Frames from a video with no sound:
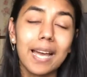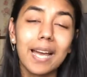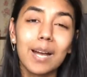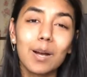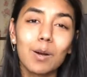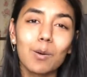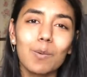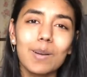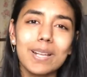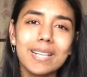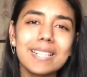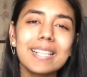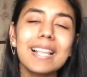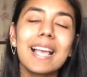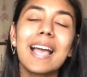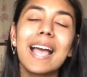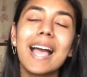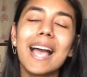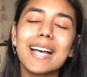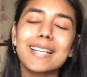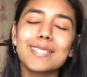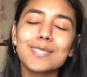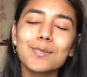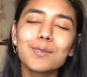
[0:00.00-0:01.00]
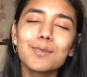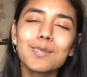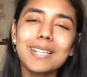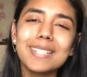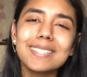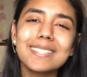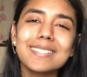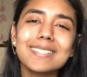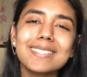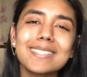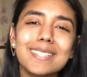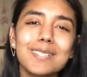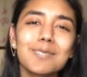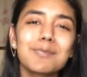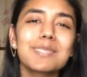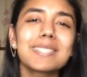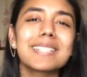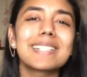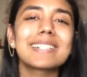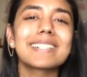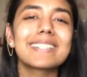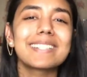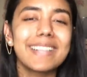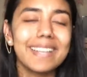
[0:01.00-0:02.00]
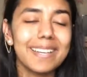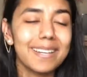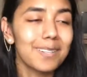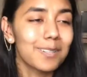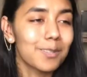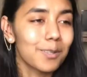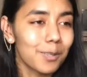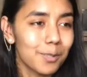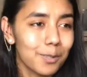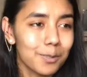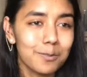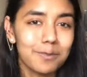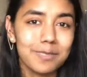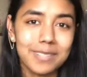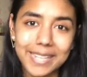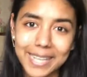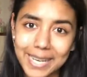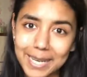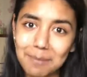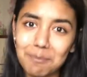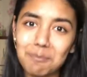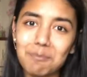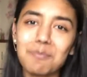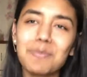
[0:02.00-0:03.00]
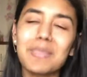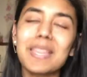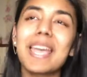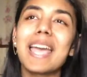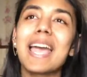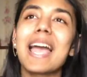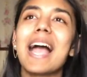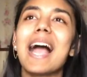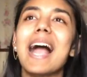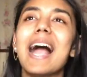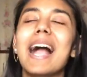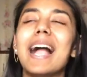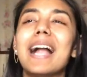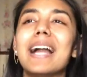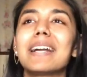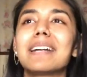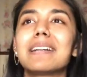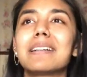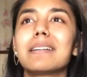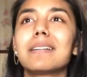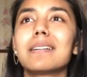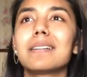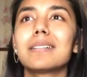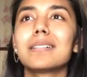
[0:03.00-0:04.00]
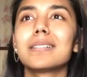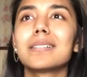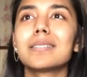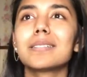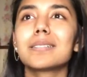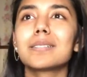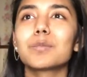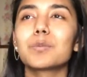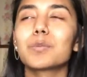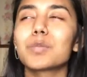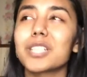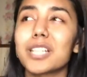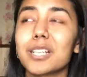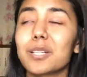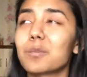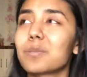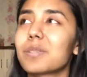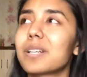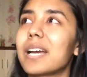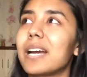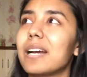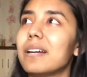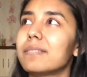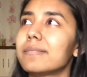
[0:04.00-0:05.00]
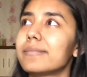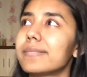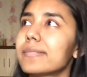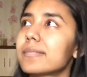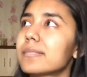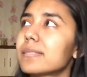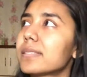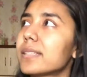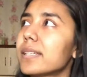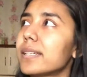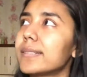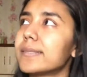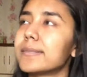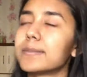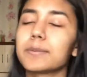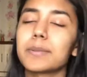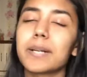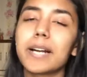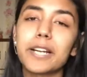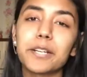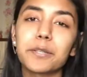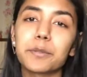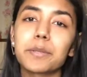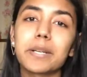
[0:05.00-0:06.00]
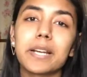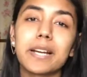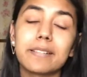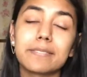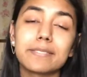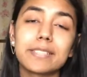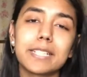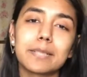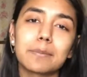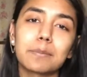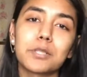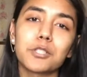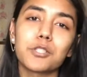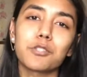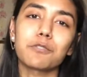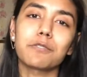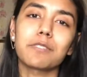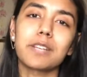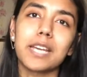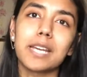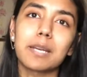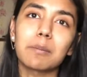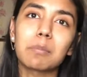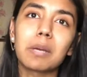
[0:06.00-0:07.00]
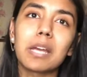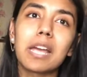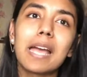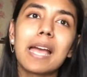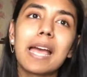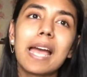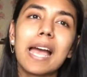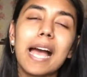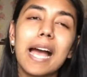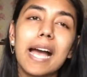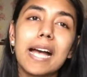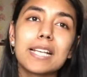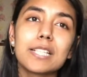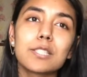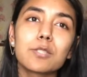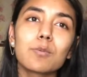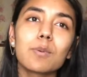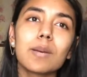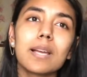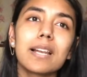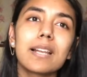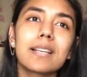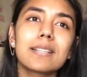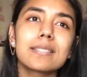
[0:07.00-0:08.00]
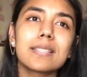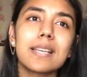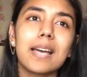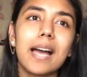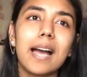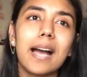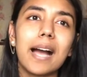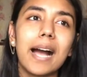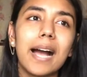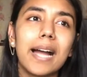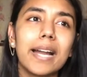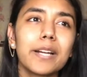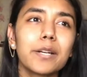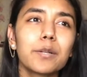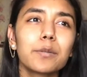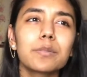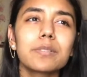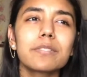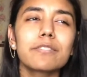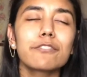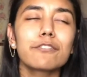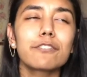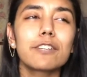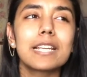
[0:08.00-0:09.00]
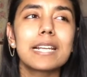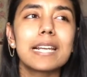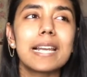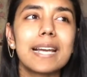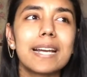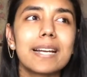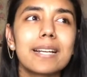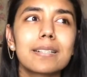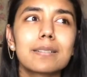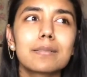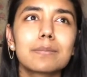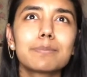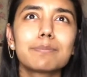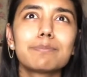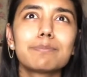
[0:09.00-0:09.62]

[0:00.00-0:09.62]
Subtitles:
Well, as cool as it sounds, it will take a lot of time, and which I don't have. Yeah, I don't have that much of time. As well as I don't feel like I'd